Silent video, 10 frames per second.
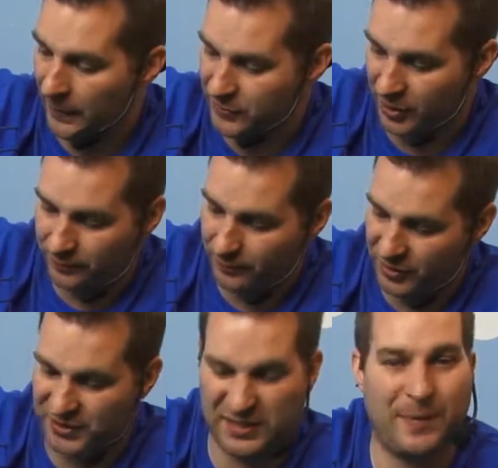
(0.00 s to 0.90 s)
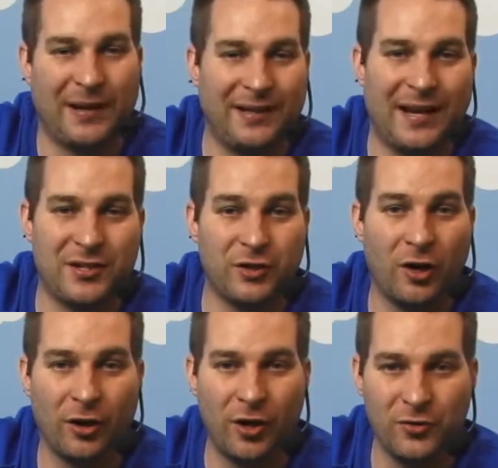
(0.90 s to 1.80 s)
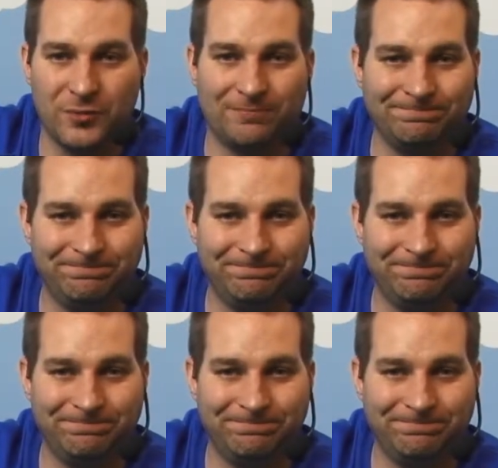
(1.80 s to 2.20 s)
So just expand it as your dog goes.